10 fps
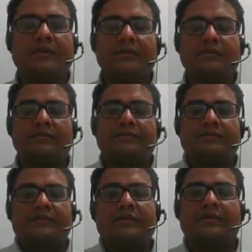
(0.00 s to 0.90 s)

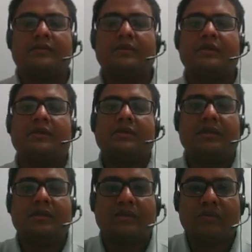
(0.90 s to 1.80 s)

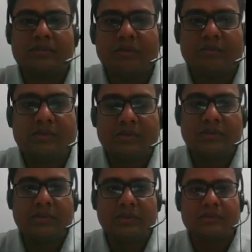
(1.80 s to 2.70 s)
And in question number
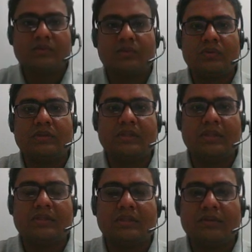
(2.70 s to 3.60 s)
16 it is told the
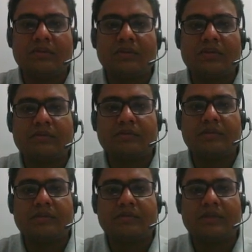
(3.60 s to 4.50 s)
SI unit of
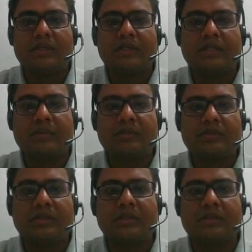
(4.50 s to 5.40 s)
specific heat
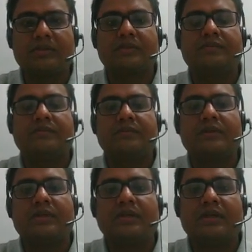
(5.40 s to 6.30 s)
capacity is
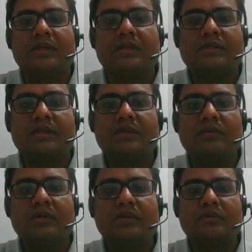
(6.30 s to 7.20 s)
SI
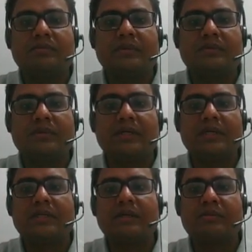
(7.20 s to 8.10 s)
unit of specific
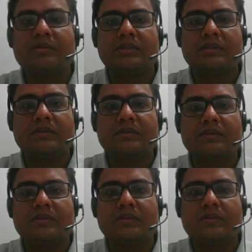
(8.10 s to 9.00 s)
heat capacity.
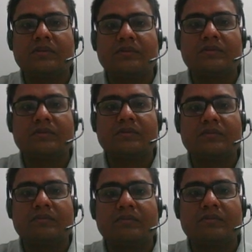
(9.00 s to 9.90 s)

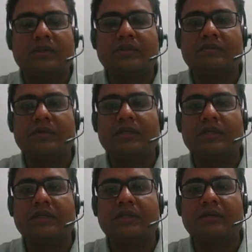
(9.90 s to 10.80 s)
Specific
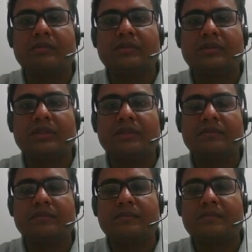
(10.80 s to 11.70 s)
heat capacity.
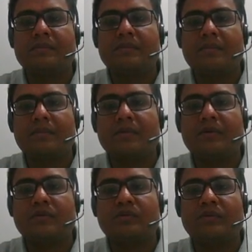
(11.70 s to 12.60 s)

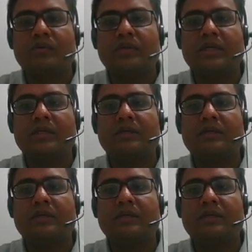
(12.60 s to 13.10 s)
So we know that